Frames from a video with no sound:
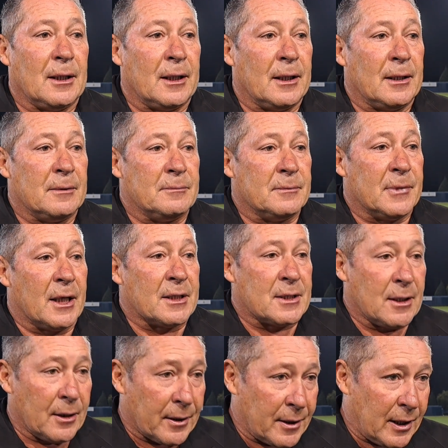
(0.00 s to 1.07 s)
And
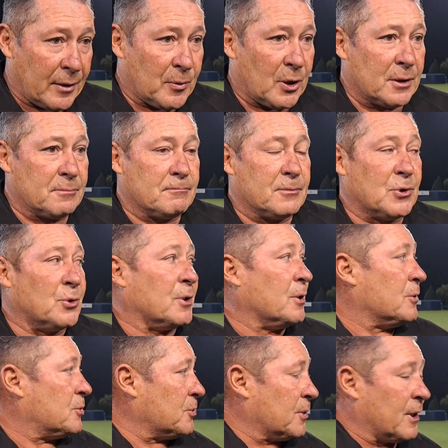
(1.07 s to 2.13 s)
Nasir came on, you
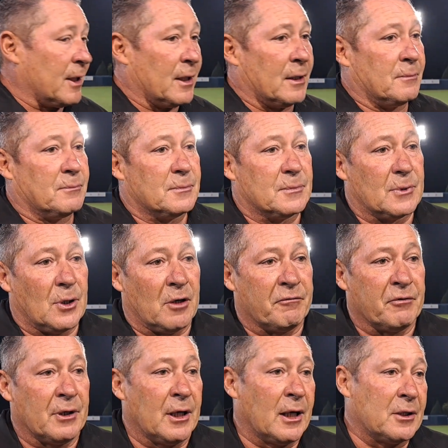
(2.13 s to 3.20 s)
know, today
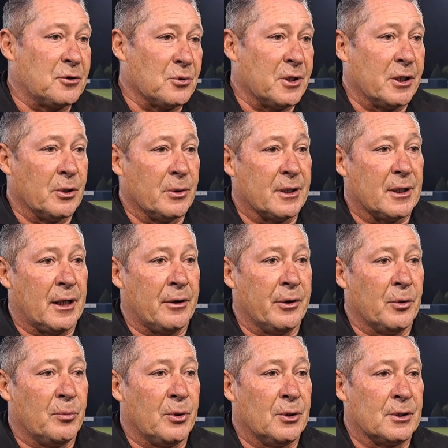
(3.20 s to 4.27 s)
often he had to deal with
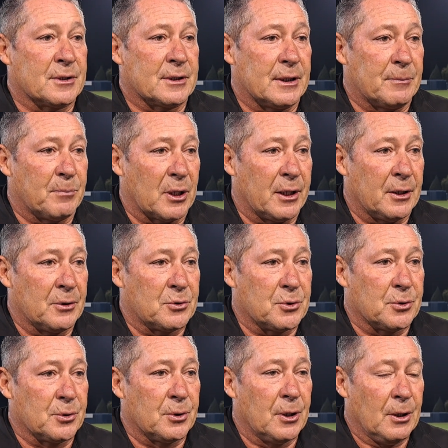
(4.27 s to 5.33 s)
aerial balls uh, played
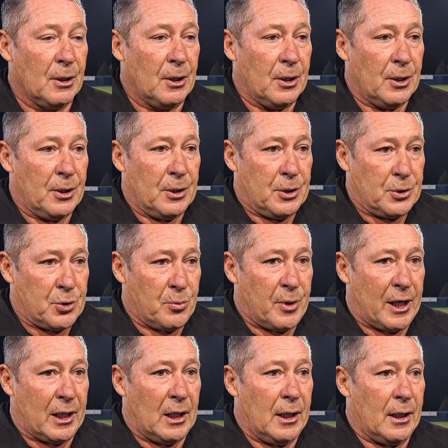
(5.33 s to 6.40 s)
into to
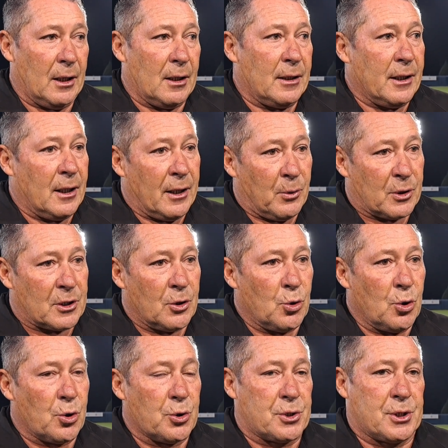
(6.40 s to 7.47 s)
Bradley, dealing with
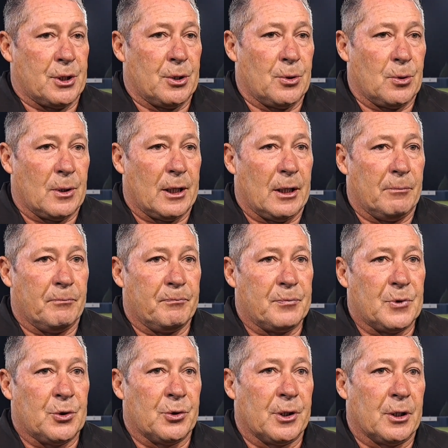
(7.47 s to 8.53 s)
Lungu. So um,
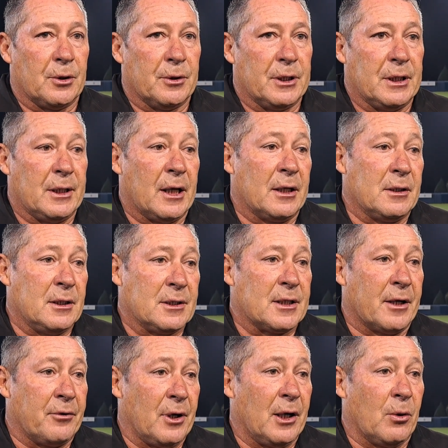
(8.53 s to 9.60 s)
you know he done he's
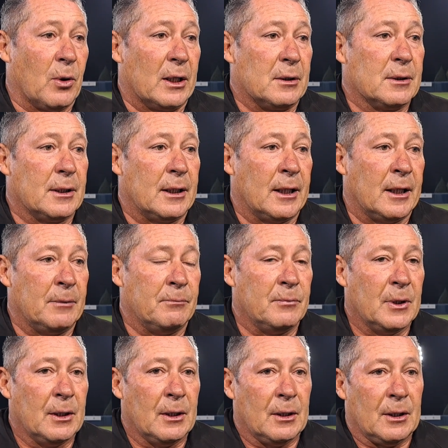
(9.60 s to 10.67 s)
done really well. Um,
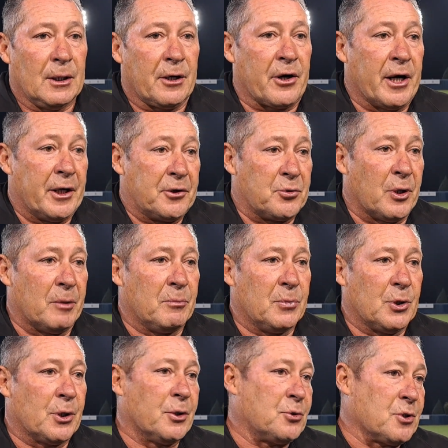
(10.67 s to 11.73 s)
credit to him,
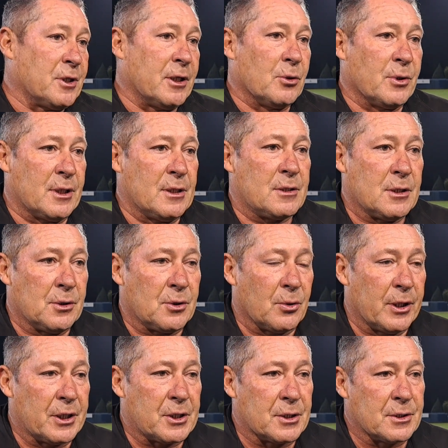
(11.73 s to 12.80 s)
you know, to deal with these
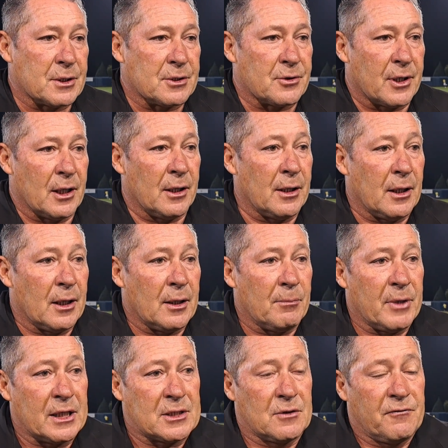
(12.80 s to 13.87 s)
situations is really uh,
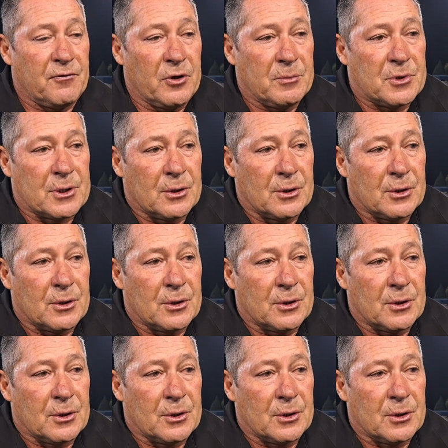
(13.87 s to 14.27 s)
massive for him.